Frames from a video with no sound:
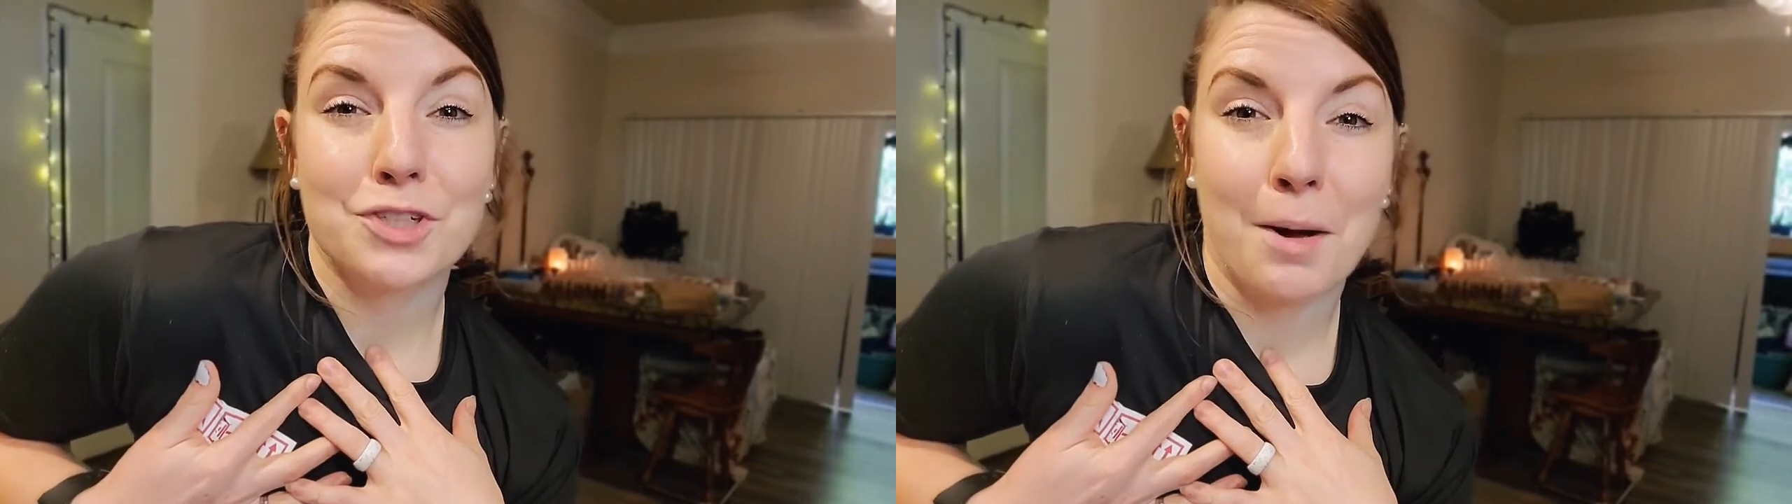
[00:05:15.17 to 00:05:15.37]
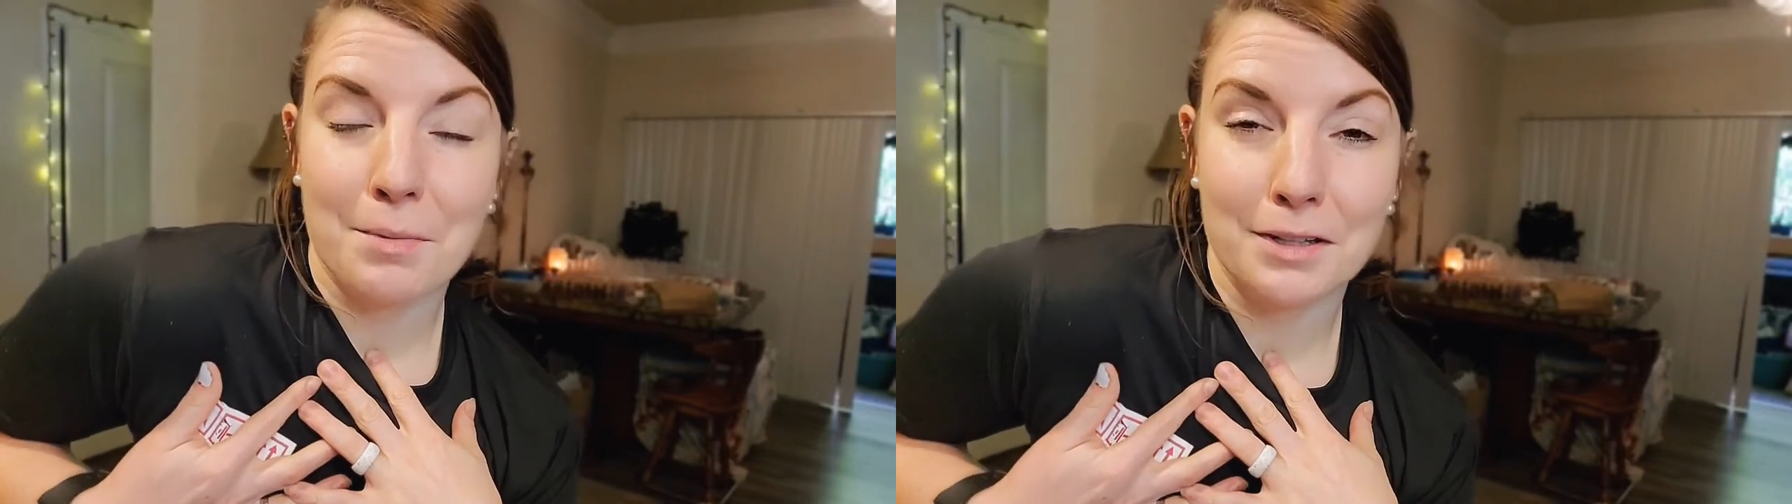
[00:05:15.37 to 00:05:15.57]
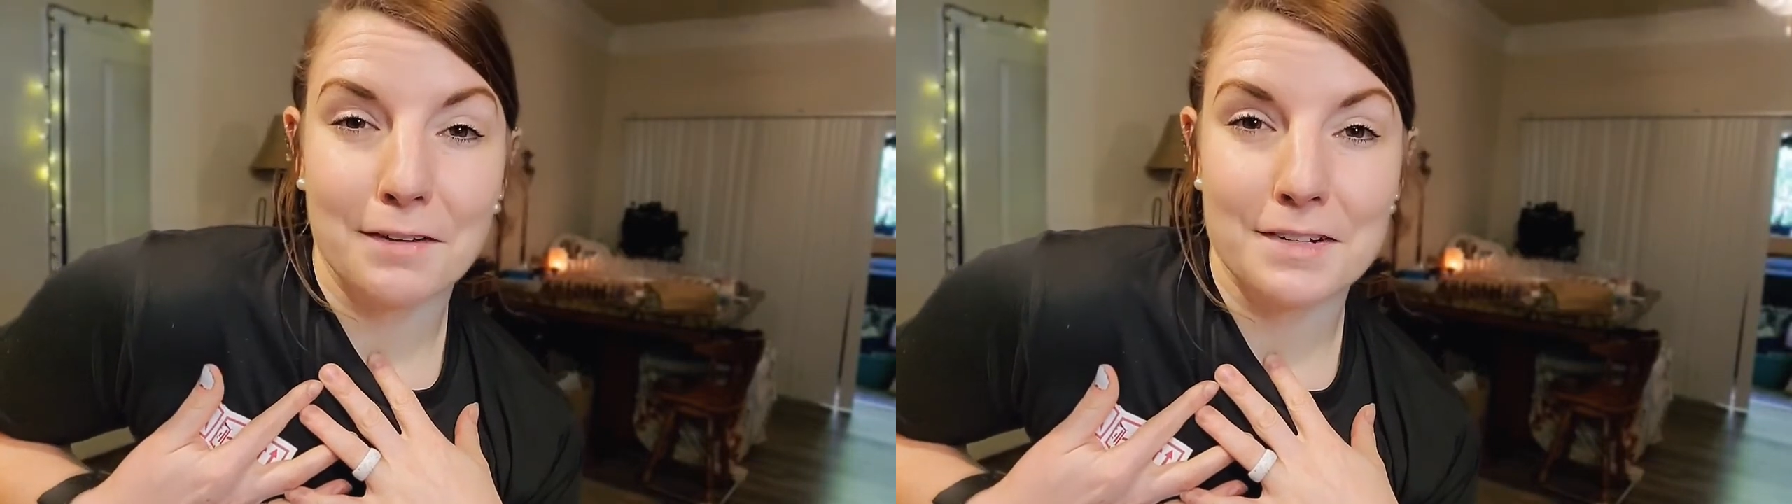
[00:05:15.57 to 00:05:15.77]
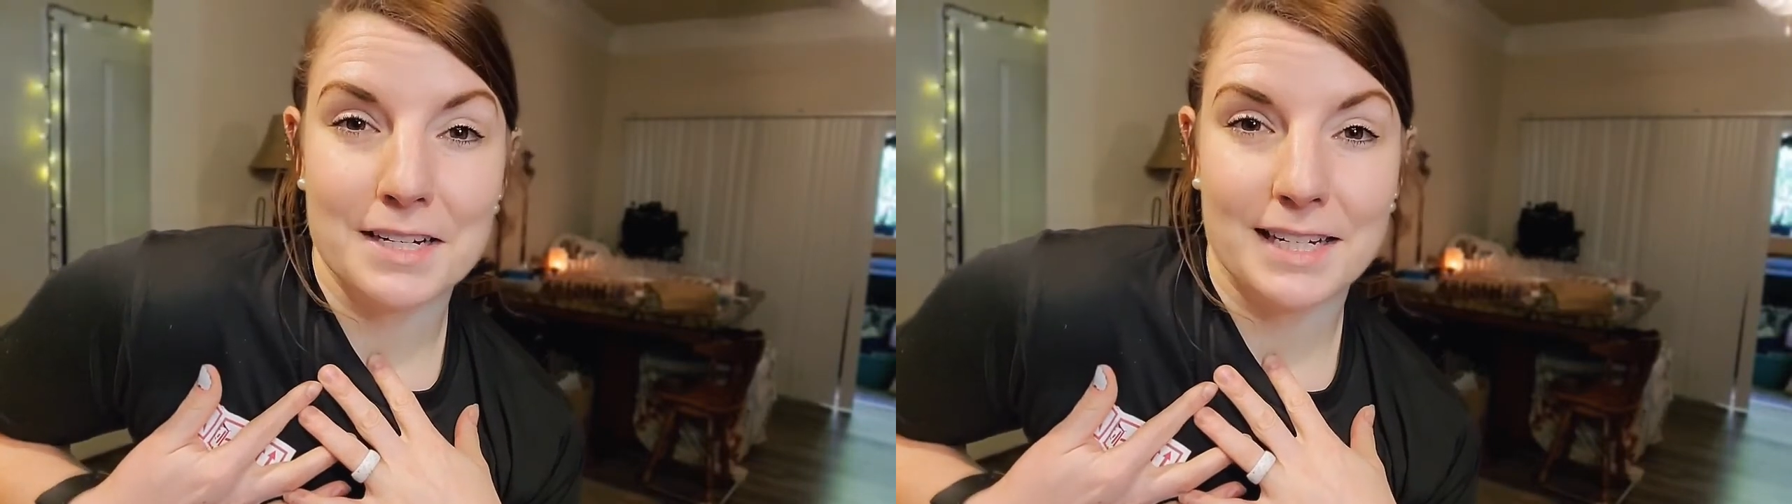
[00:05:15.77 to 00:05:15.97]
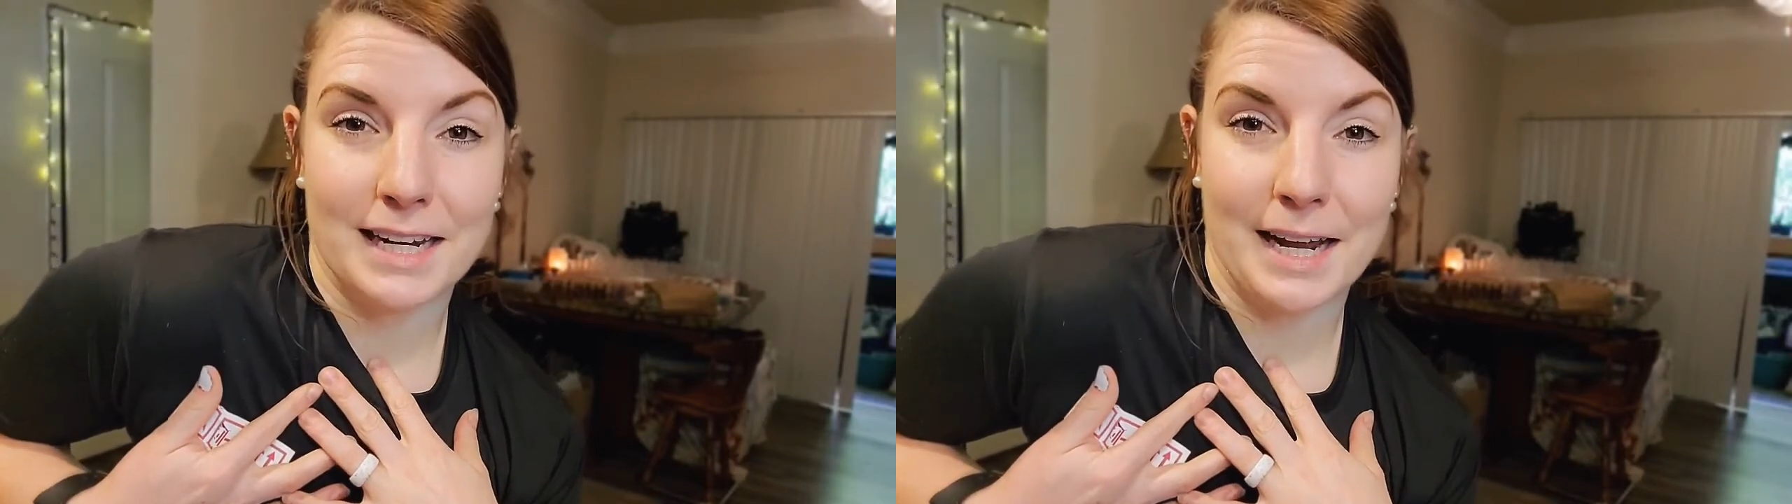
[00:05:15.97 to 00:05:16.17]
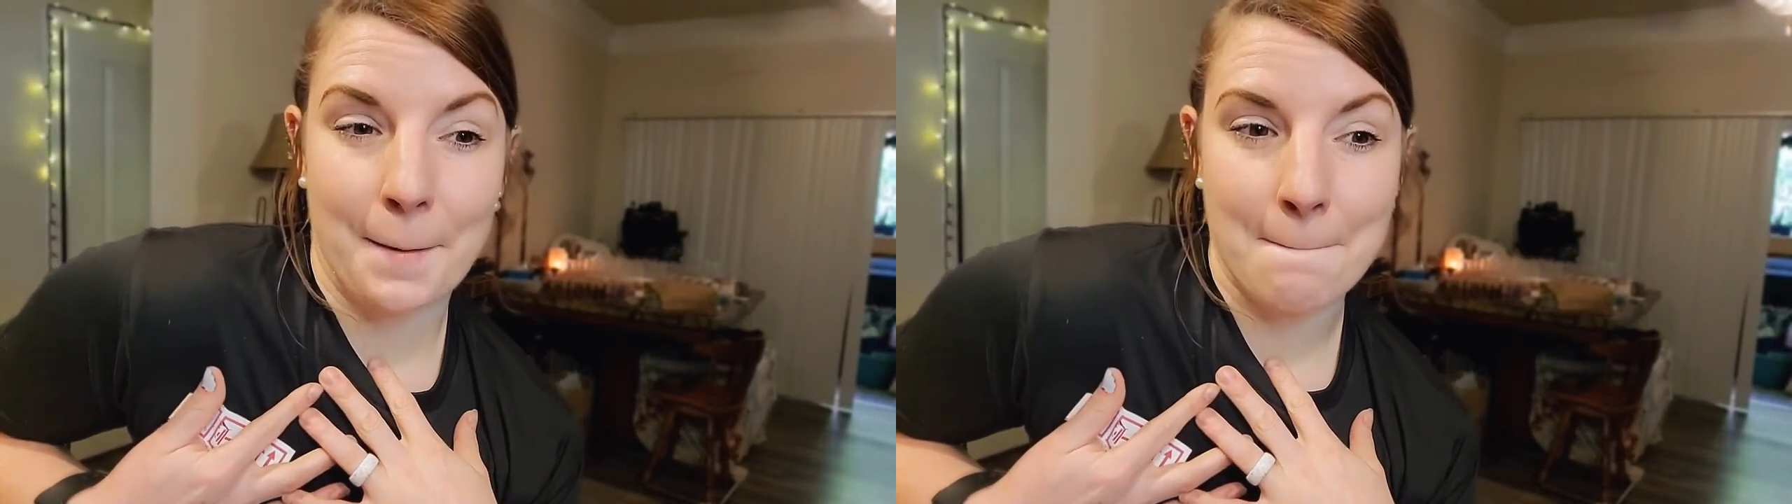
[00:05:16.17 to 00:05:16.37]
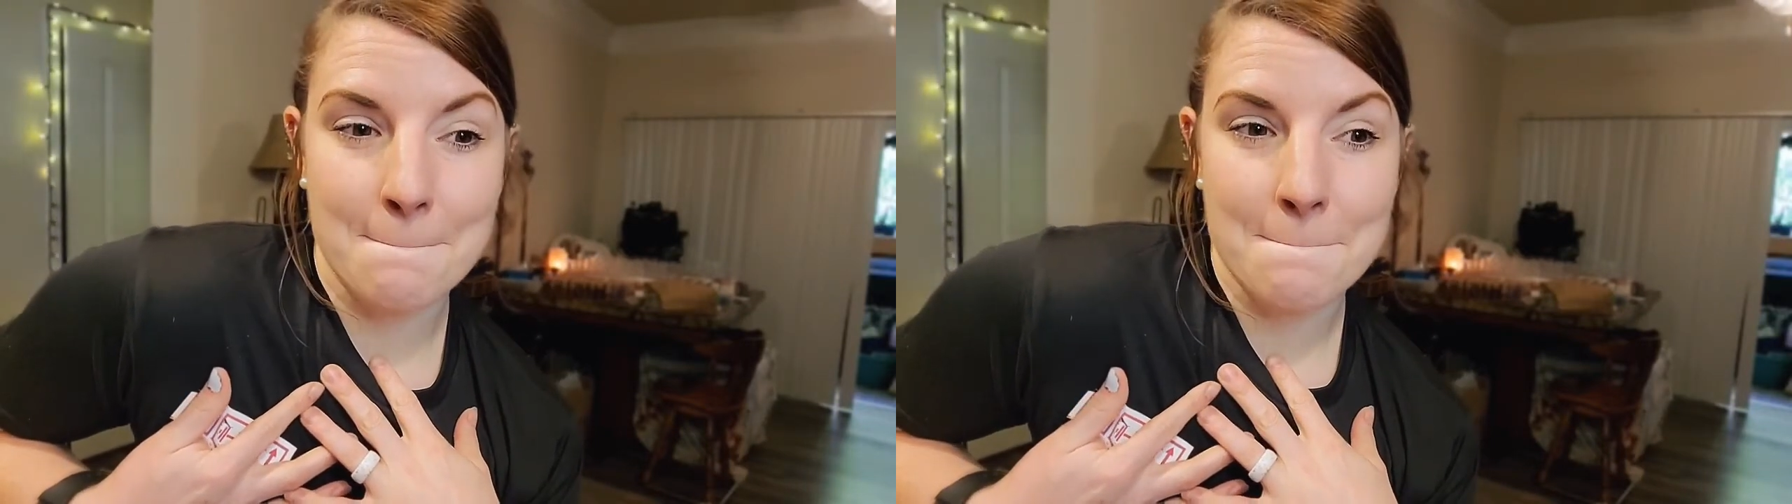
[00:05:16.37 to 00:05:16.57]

not be lifting today.